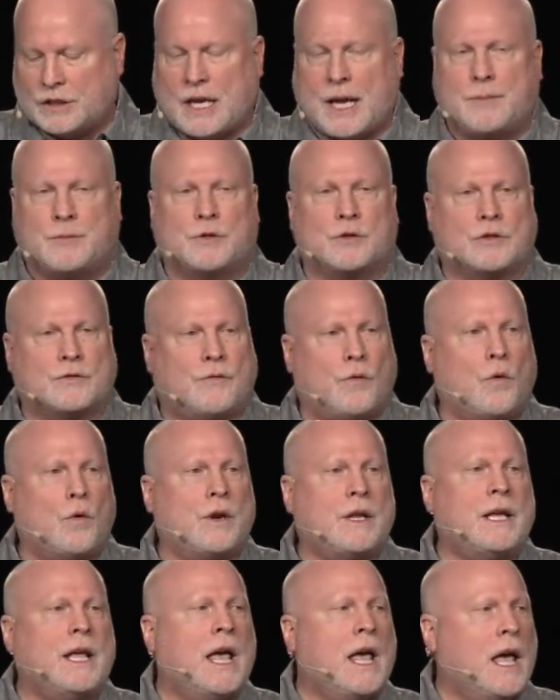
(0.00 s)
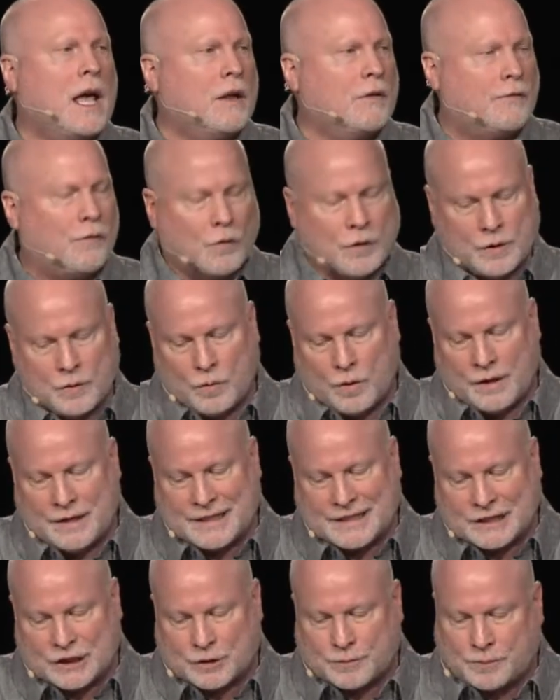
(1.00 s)
chapters 40 and 41
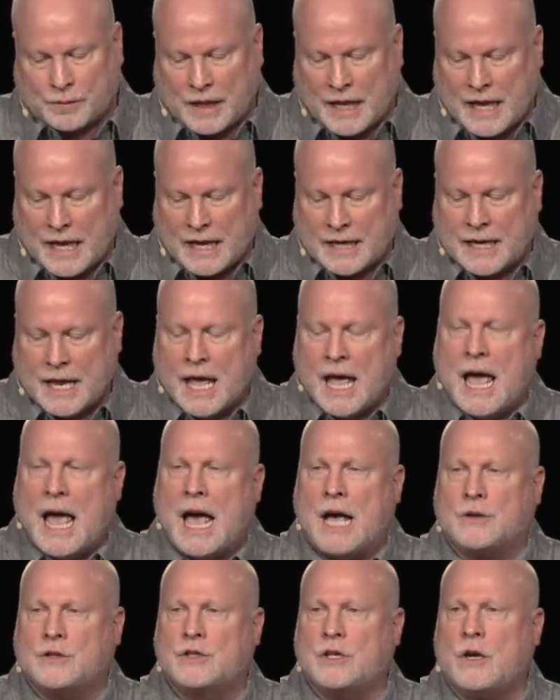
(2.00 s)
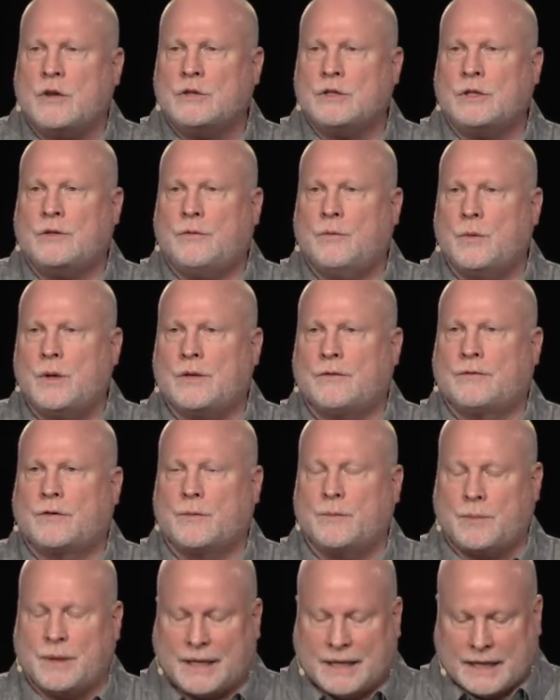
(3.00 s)
explain how Joseph went
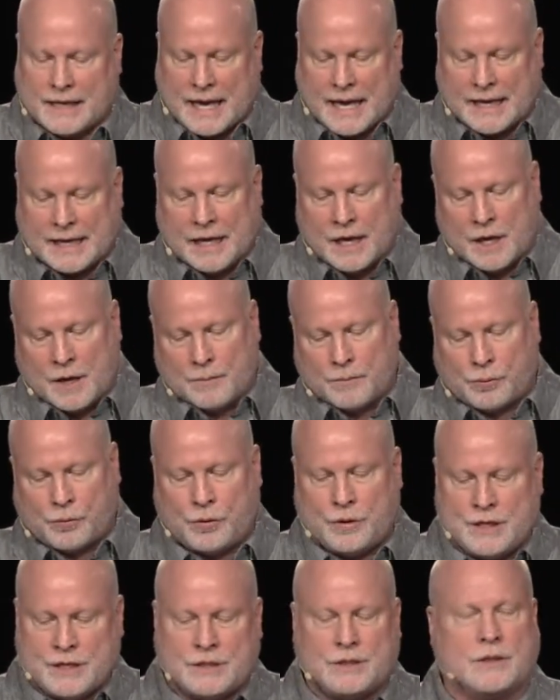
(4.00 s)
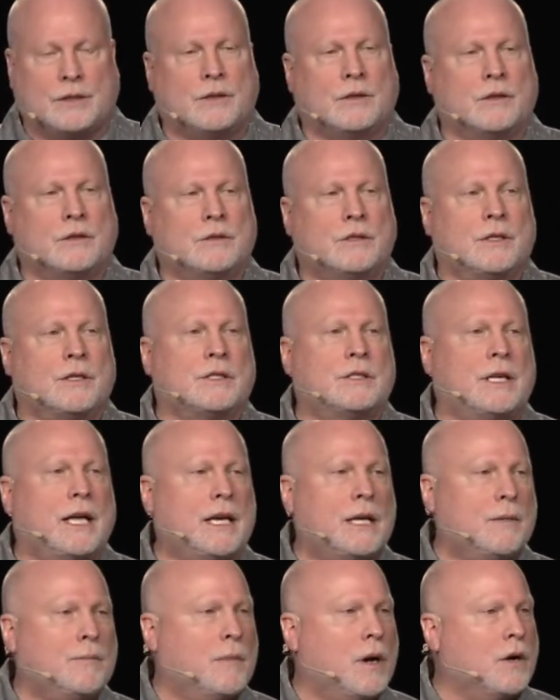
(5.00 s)
from being a prisoner to the
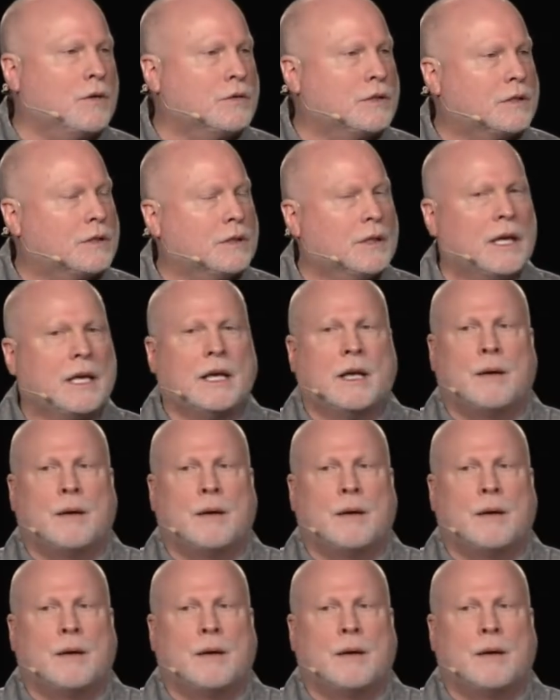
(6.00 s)
second most